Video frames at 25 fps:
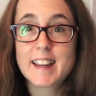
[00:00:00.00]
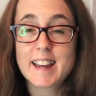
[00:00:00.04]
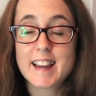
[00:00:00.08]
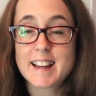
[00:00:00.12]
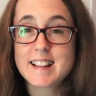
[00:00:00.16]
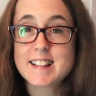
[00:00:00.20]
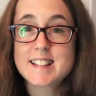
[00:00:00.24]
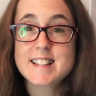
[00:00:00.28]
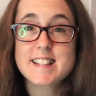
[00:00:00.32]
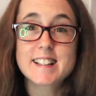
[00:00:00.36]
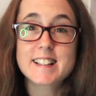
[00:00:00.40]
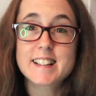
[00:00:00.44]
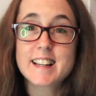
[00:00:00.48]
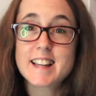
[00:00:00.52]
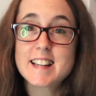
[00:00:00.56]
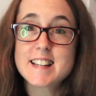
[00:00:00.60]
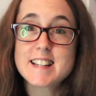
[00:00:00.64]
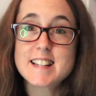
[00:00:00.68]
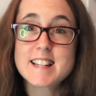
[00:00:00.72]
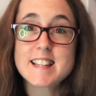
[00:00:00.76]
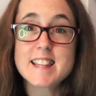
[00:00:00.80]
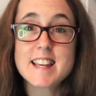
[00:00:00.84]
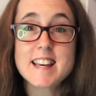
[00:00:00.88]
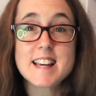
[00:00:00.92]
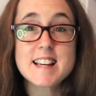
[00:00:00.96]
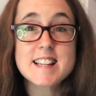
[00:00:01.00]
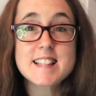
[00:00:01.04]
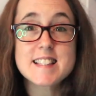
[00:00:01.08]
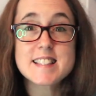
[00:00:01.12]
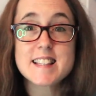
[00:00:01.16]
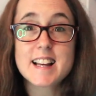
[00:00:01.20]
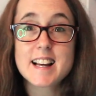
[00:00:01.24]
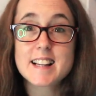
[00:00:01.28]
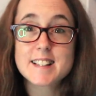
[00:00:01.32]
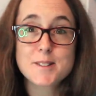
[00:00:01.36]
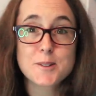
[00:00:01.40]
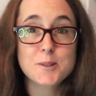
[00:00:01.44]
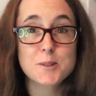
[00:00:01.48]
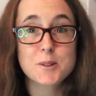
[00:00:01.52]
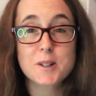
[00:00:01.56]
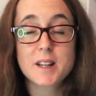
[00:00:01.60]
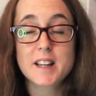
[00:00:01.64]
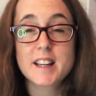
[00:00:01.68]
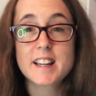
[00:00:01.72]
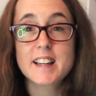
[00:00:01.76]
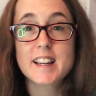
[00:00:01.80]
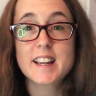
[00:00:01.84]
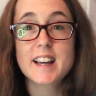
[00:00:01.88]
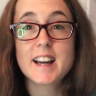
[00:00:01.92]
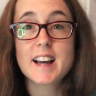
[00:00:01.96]
getting stuck into this and
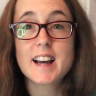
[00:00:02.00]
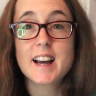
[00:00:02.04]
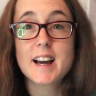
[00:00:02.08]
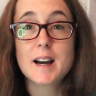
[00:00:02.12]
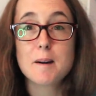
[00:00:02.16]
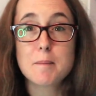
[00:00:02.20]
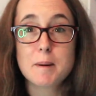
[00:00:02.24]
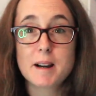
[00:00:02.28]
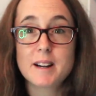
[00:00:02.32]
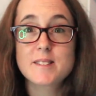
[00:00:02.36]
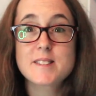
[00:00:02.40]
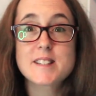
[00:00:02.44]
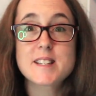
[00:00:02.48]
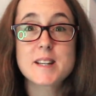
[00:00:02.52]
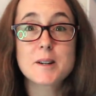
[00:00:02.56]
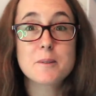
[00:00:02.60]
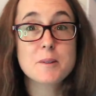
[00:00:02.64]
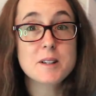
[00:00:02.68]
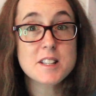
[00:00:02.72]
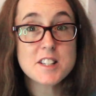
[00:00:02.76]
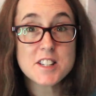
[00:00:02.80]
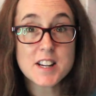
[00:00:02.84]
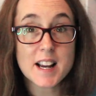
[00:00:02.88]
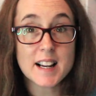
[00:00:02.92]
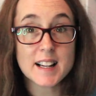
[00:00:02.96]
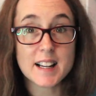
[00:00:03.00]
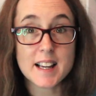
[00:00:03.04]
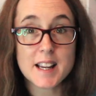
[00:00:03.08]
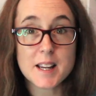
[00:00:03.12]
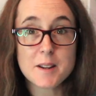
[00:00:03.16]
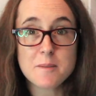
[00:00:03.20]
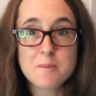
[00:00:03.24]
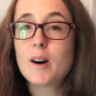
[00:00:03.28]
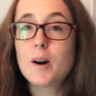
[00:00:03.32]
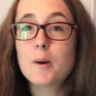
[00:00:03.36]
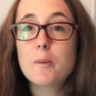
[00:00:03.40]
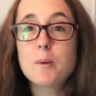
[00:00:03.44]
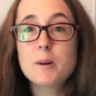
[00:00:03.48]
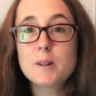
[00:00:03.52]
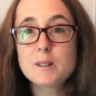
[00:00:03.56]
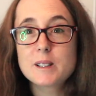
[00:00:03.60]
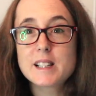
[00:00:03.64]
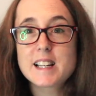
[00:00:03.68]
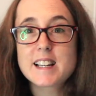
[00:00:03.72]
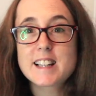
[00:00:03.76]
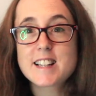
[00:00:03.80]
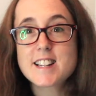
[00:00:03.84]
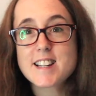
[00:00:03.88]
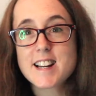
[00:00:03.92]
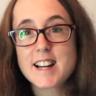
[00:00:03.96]
talking about it with Shelley. I will
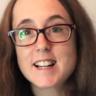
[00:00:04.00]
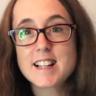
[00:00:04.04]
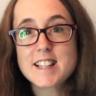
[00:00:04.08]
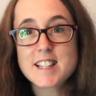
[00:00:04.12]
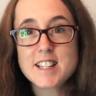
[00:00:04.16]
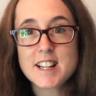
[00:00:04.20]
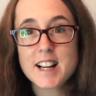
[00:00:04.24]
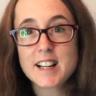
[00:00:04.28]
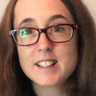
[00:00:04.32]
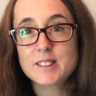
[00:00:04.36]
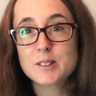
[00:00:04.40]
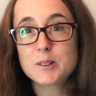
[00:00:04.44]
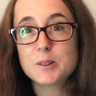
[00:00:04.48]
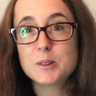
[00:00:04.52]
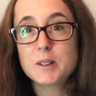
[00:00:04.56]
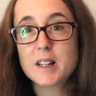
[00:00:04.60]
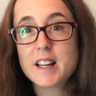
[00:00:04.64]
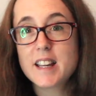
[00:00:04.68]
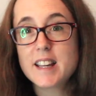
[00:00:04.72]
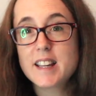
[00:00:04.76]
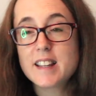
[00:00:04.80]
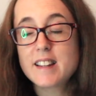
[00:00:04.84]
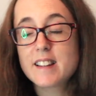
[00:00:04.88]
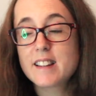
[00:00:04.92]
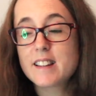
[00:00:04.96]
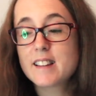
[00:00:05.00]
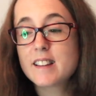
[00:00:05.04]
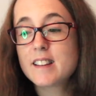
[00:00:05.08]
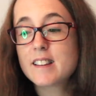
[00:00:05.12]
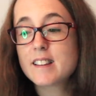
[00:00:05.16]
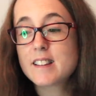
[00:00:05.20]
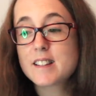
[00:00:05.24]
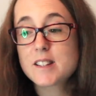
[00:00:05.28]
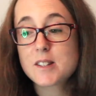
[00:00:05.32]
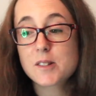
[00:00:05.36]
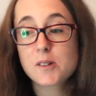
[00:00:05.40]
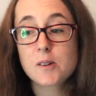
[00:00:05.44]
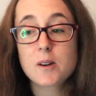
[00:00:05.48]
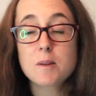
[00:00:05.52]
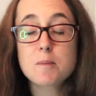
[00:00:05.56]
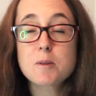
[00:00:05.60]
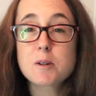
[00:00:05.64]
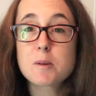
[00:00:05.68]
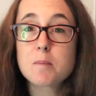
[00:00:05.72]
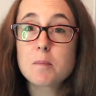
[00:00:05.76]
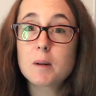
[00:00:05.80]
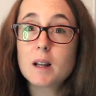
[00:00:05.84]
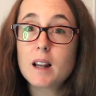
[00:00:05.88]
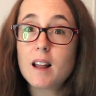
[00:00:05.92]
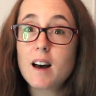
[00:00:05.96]
link Shelley's channel in the
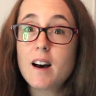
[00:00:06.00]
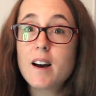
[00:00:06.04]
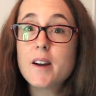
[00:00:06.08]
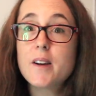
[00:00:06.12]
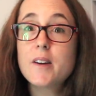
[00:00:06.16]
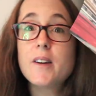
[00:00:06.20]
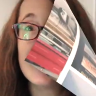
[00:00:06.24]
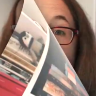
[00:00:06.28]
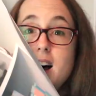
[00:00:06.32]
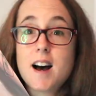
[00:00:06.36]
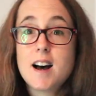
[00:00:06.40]
description below.